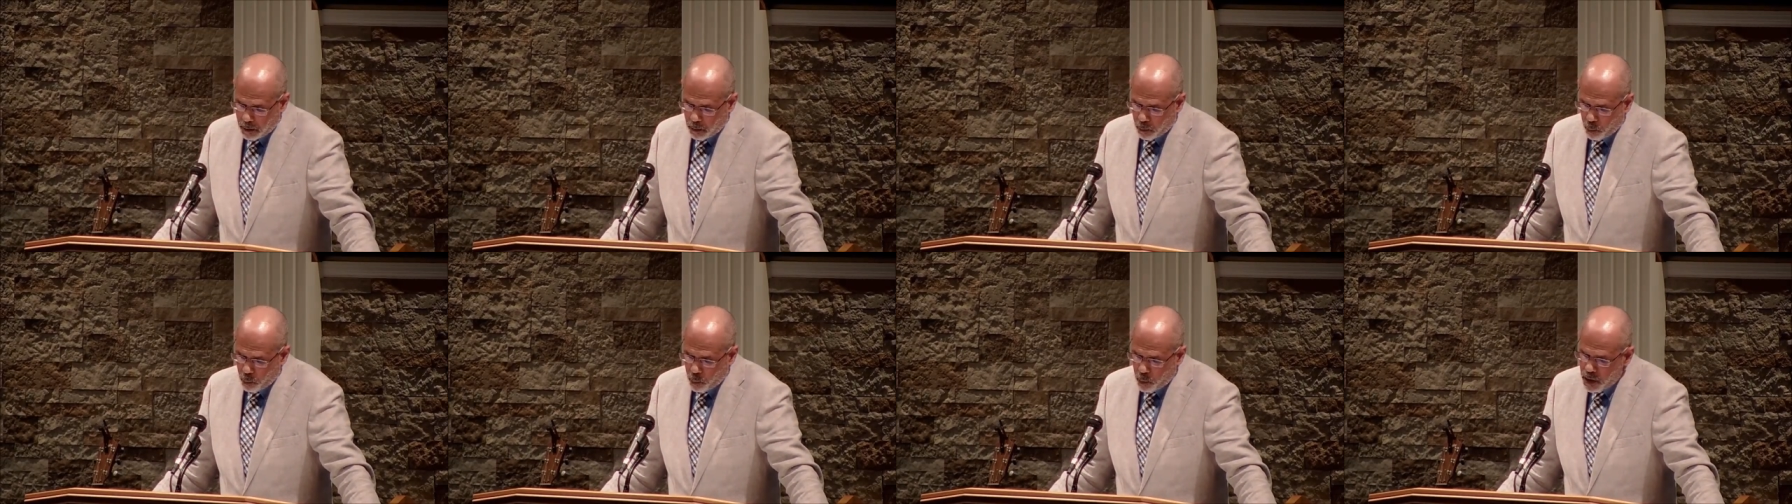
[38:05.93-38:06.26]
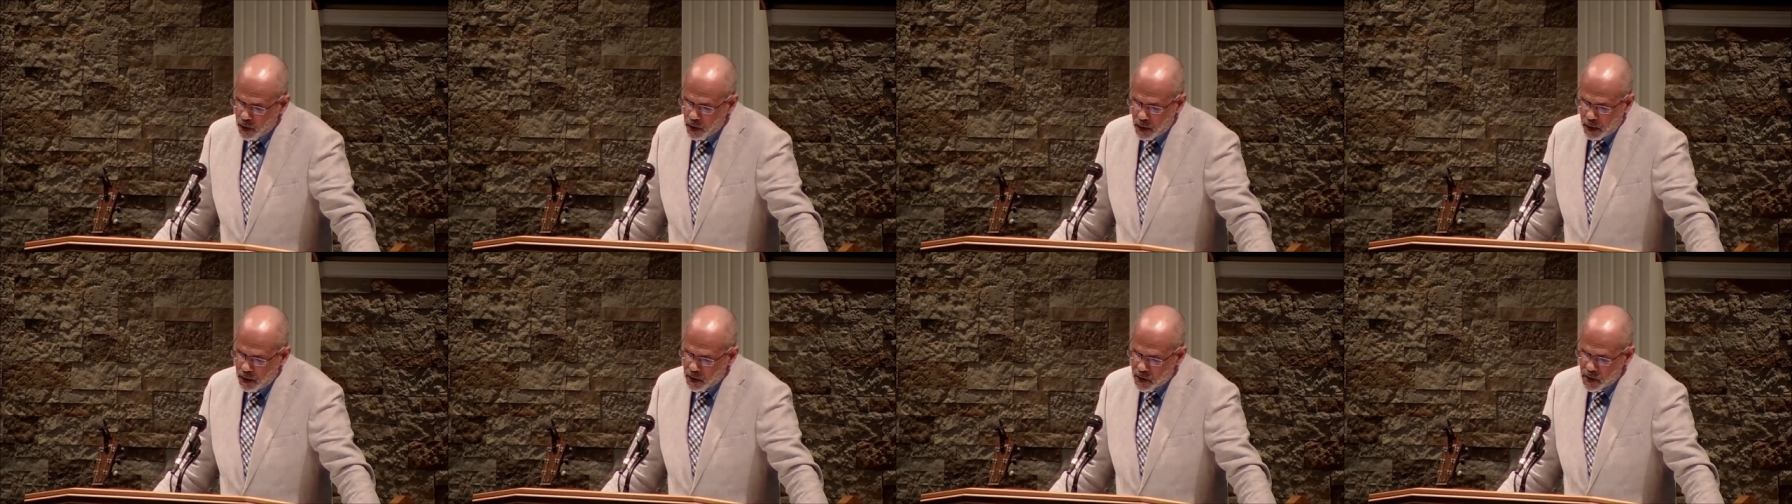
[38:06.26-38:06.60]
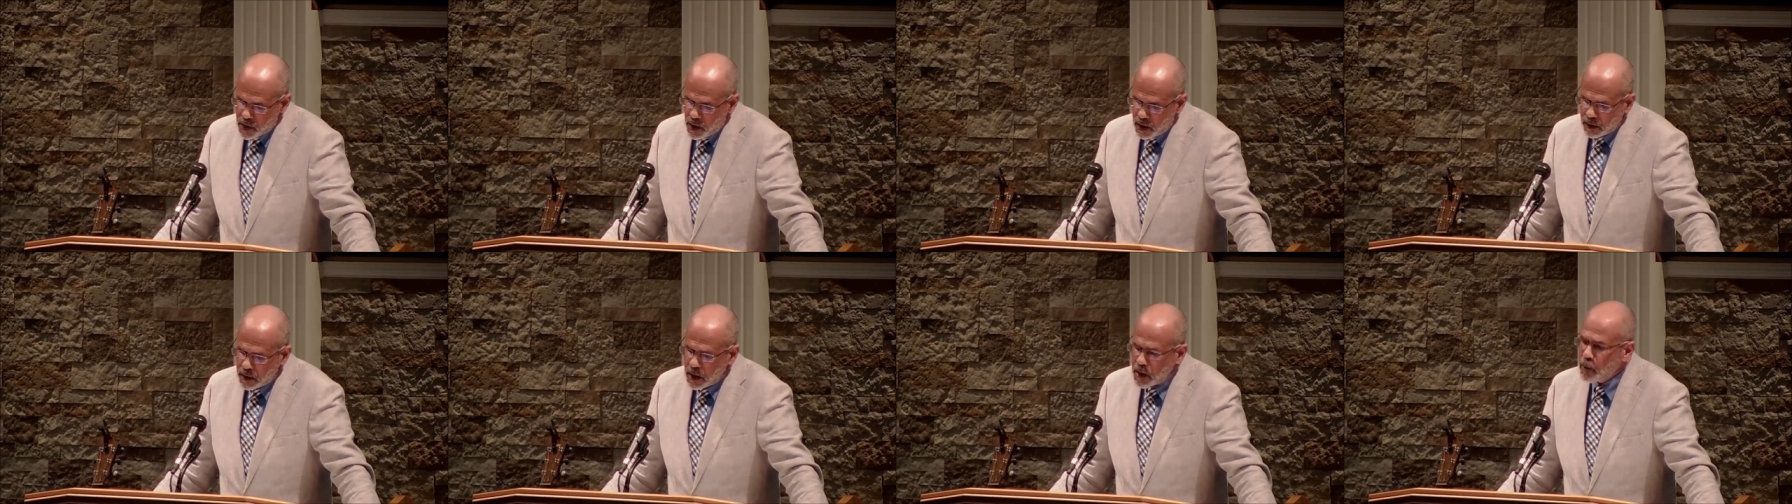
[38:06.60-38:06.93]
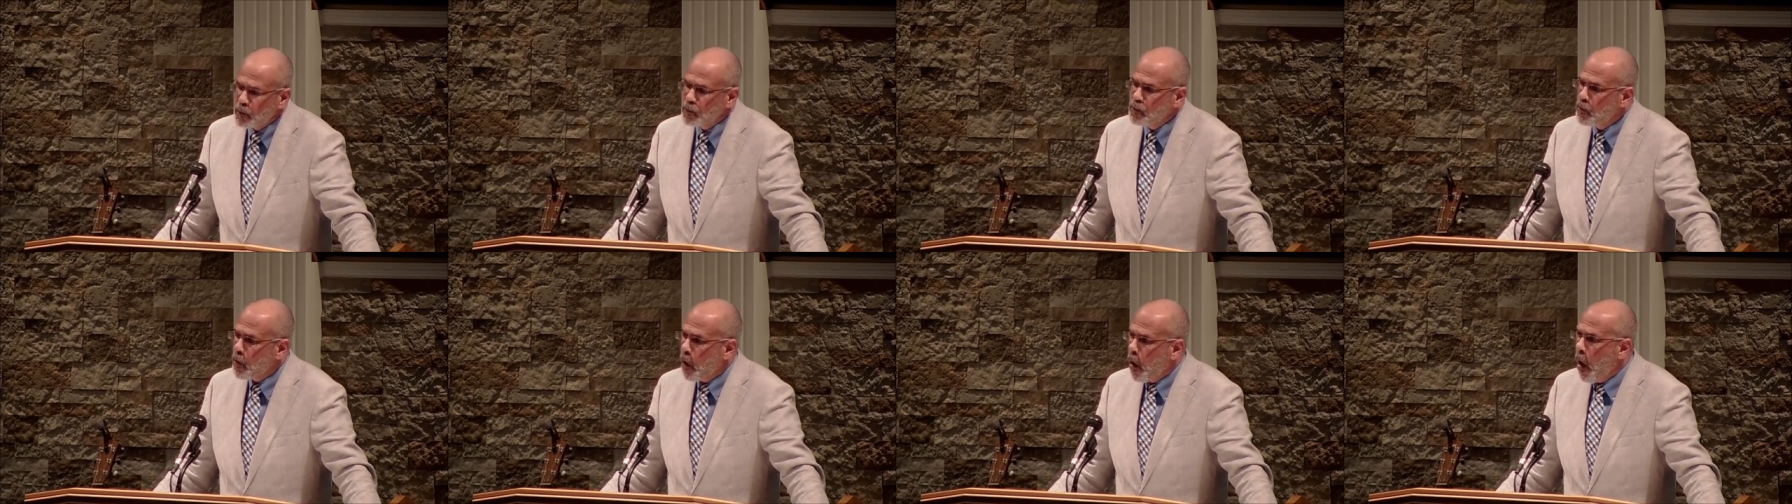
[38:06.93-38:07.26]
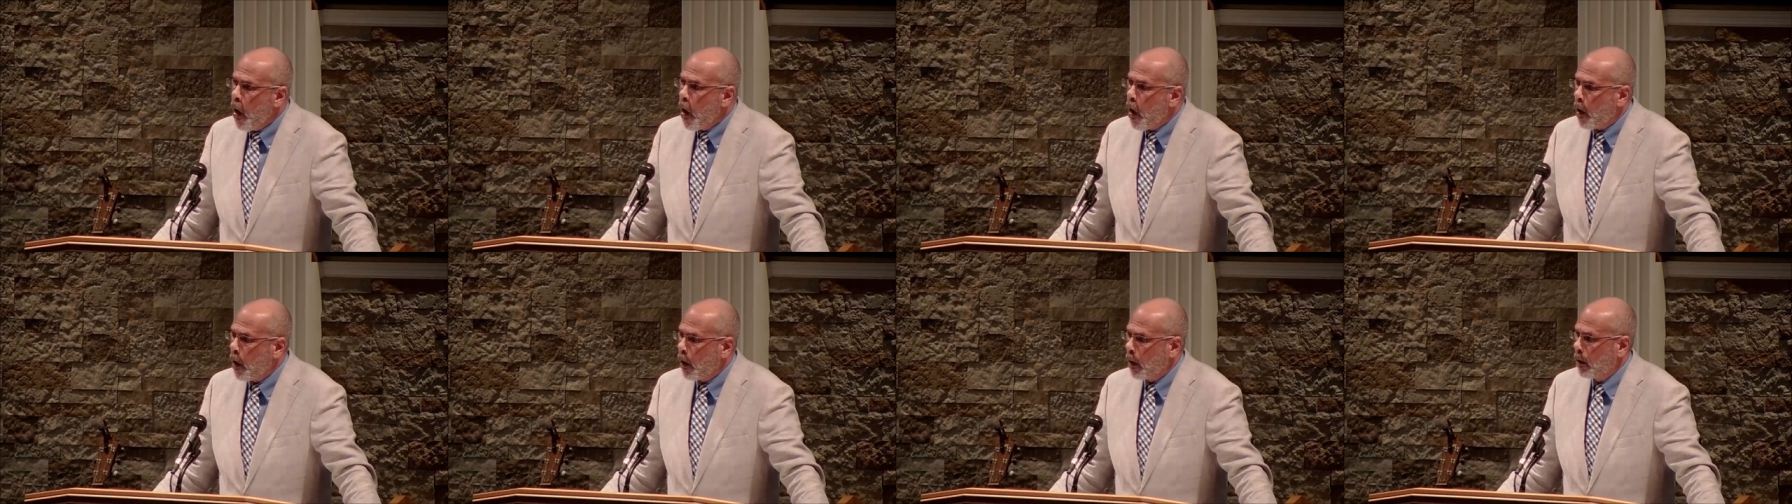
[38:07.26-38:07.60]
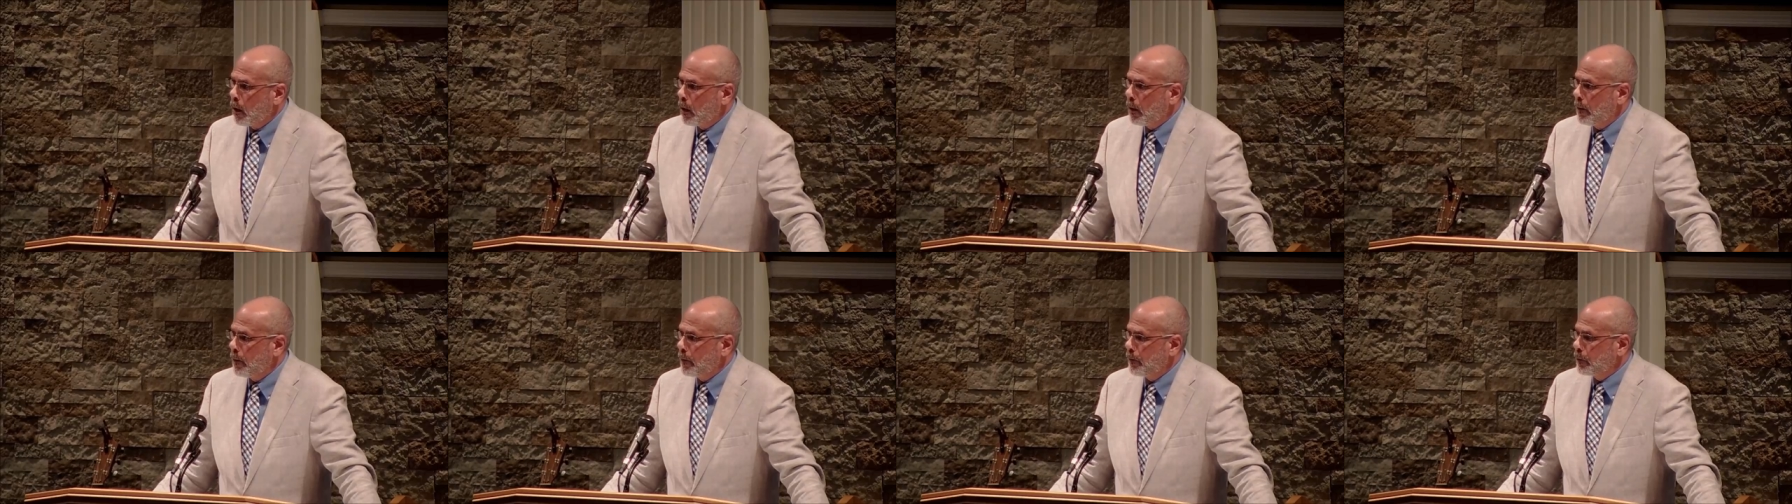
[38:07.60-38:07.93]
what, there's nothing wrong
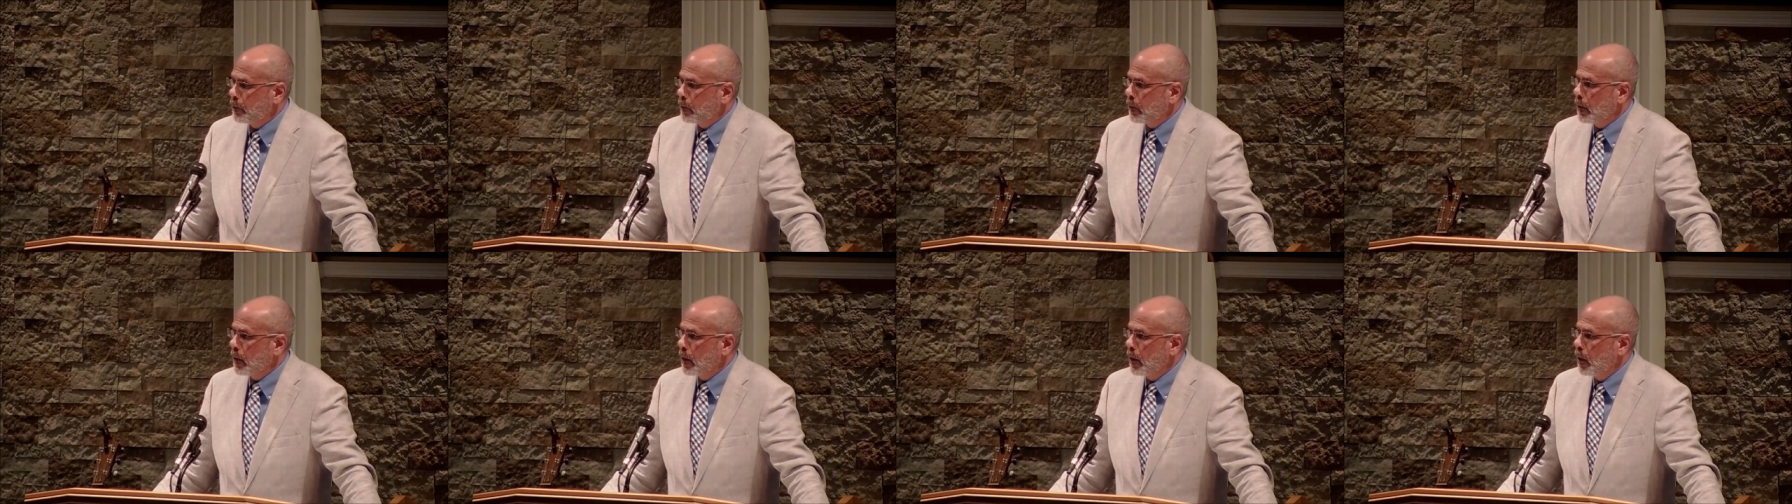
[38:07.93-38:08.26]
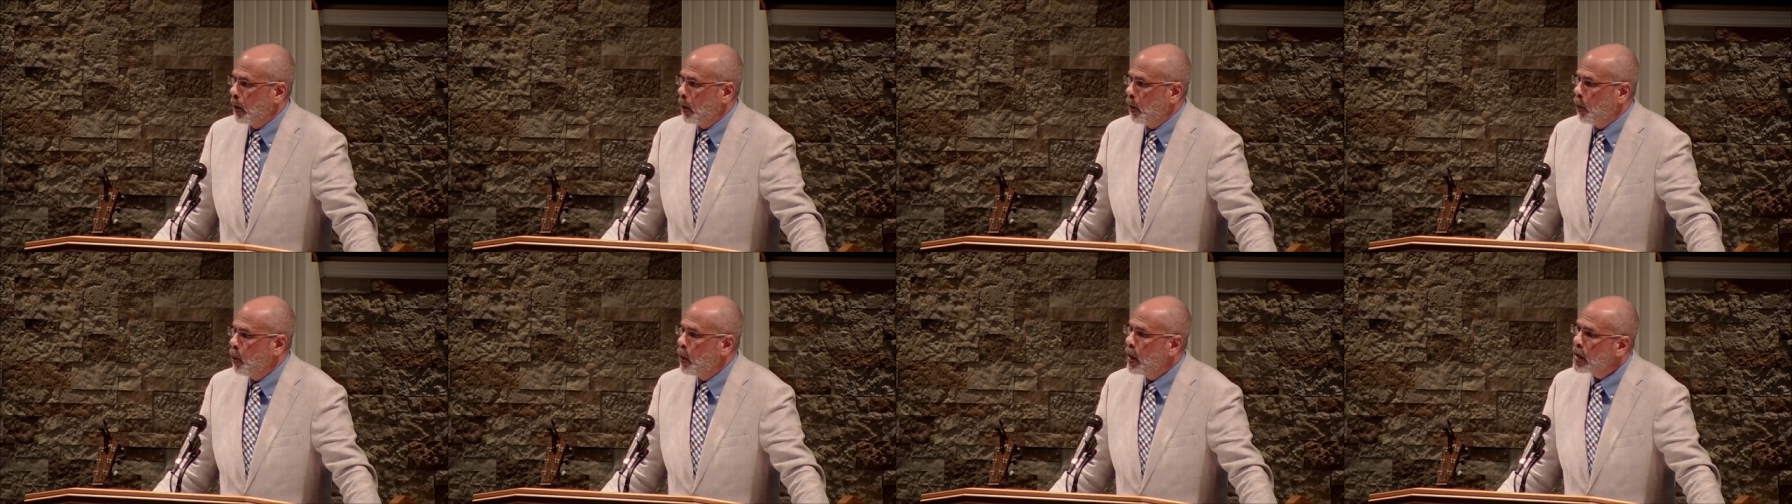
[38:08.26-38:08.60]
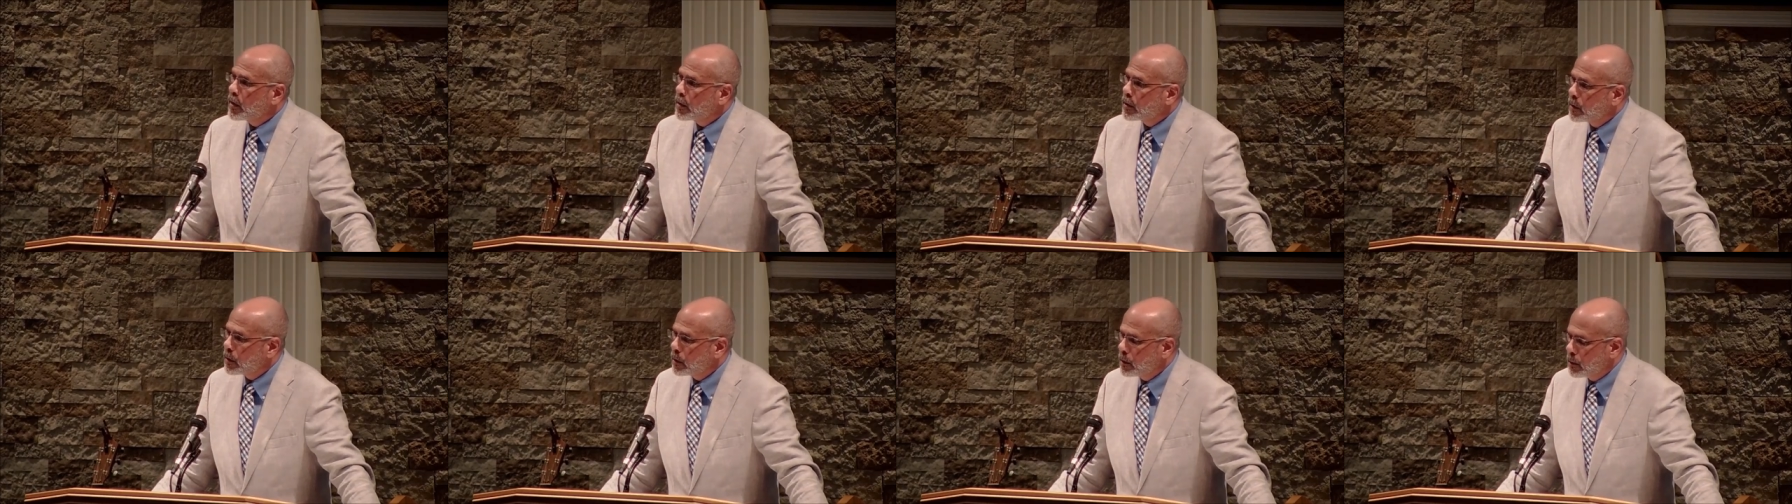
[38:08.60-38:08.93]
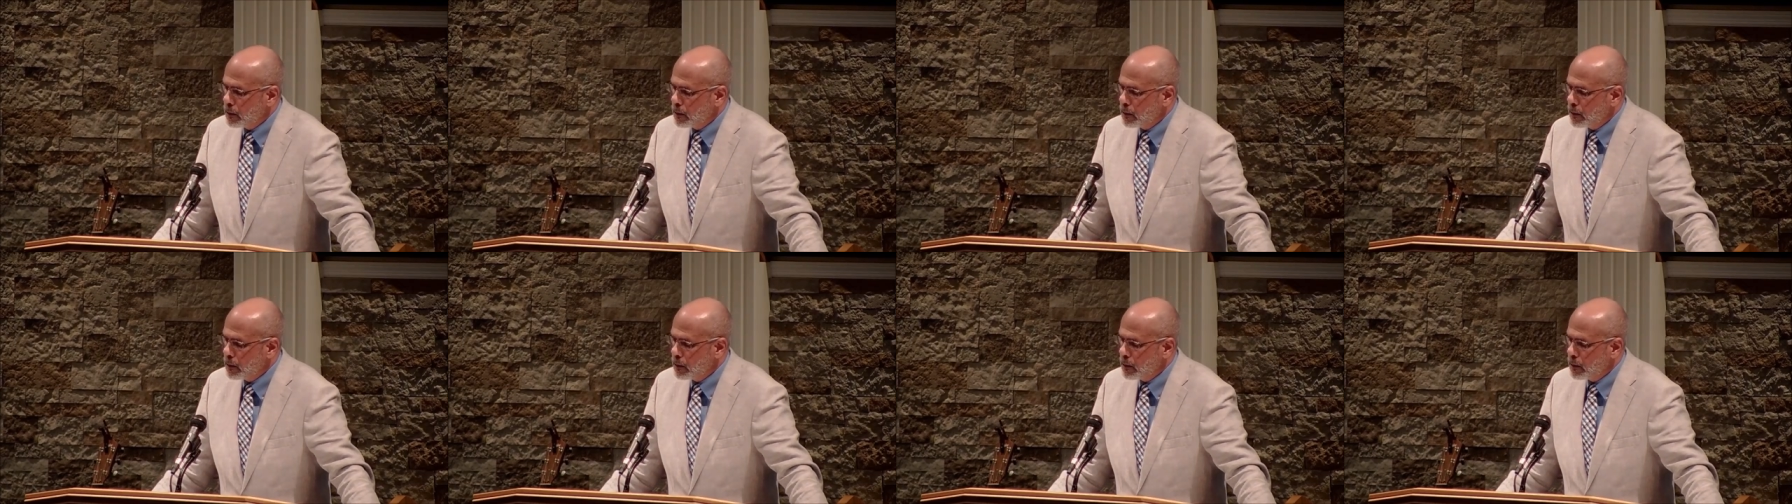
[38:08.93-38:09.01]
with